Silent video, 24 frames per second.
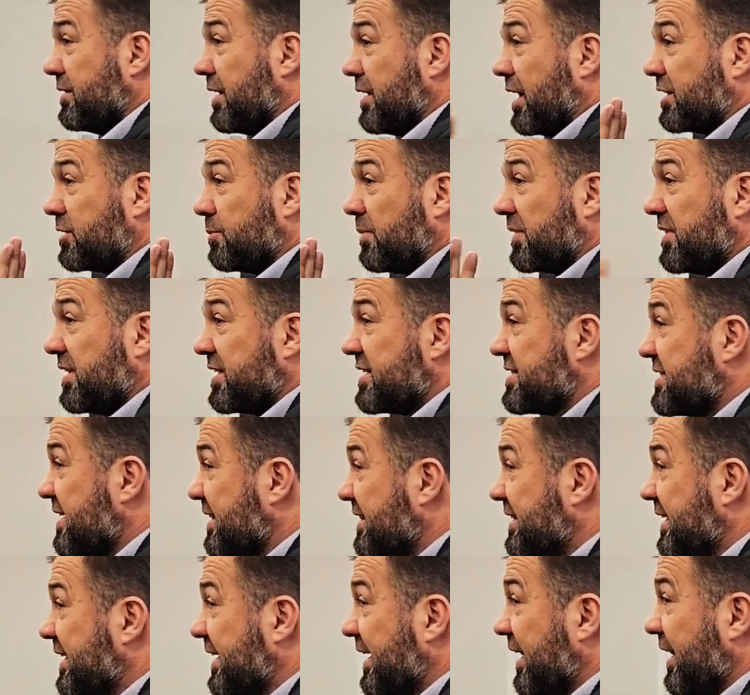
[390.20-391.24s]
not. But there is
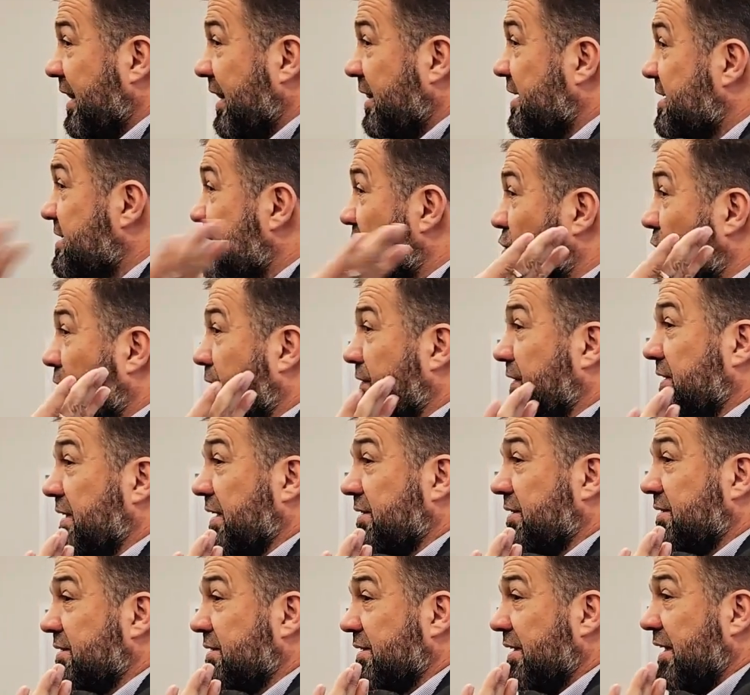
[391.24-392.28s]
a deal. There is a
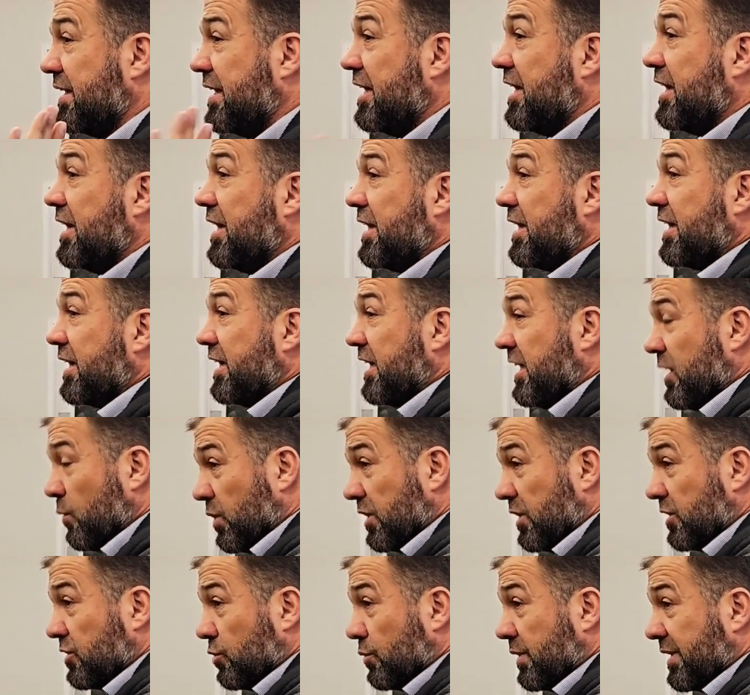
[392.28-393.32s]
covenant. He
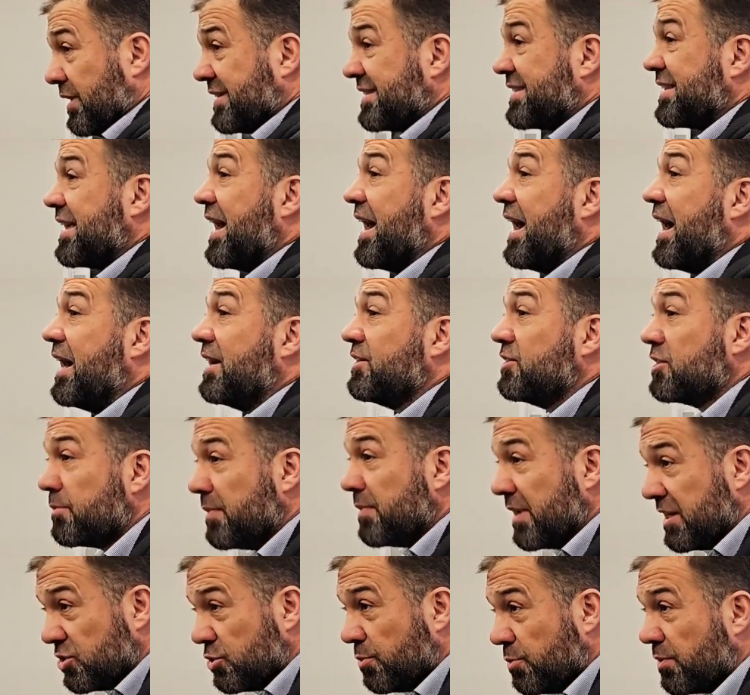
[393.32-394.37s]
will do it under
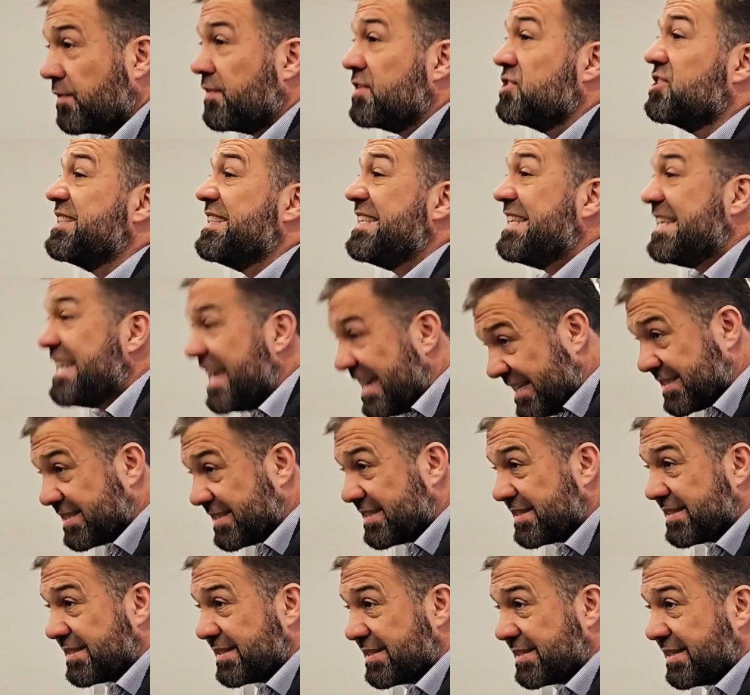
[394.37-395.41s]
my supervision.
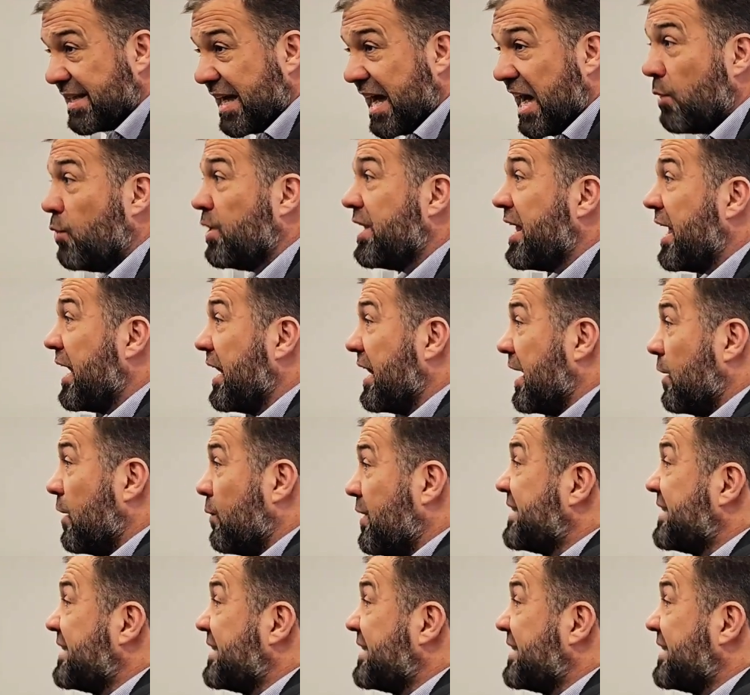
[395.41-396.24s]
Yes. I will allow